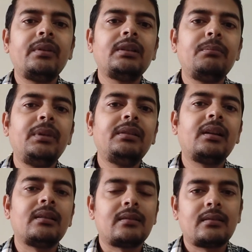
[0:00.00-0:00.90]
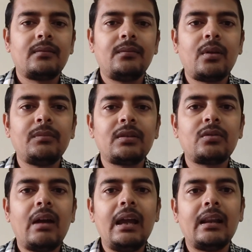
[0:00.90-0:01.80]
the minerals from the
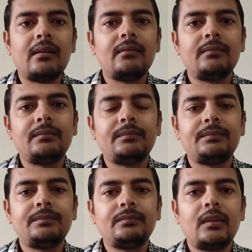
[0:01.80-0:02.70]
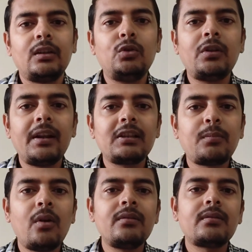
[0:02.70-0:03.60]
soil, good
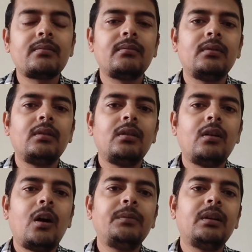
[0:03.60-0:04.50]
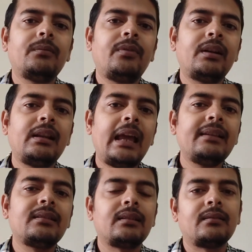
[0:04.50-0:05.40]
response of the
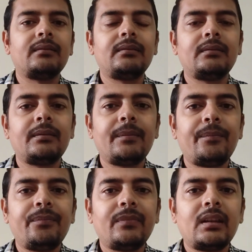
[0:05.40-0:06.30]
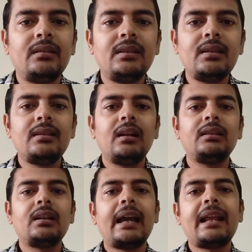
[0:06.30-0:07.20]
fertilizer. This is the
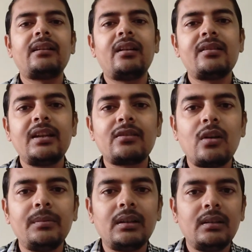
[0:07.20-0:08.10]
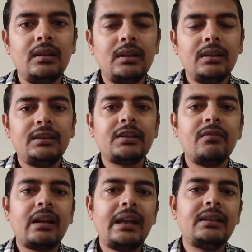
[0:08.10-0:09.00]
other characteristics of this
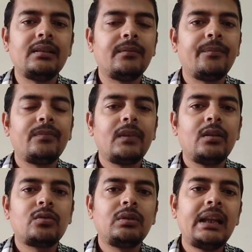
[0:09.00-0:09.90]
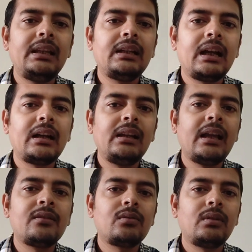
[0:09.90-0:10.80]
variety Sonalika,
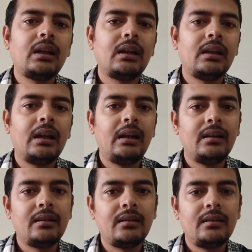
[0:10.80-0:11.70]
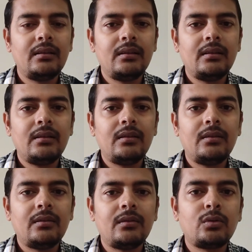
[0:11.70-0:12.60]
Kalyan Sona and
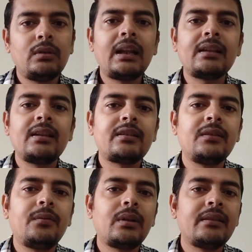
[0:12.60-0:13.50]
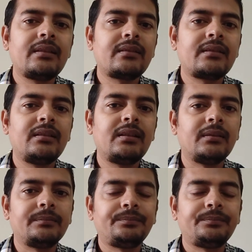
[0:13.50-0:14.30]
Sonara 64 and 63.